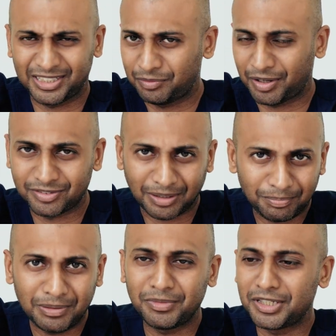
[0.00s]
Besides, we have
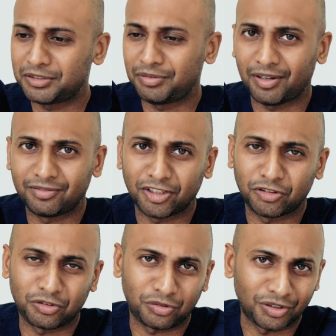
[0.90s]
supplements, we have
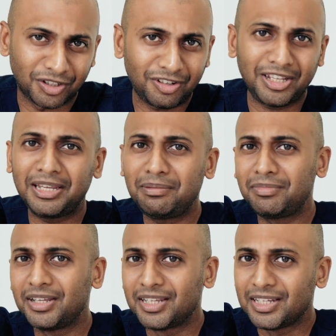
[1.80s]
testosterone
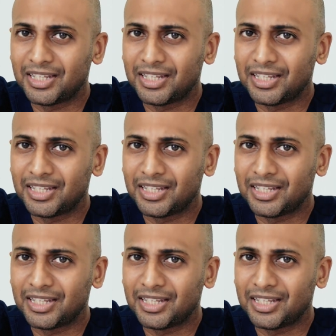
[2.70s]
cream,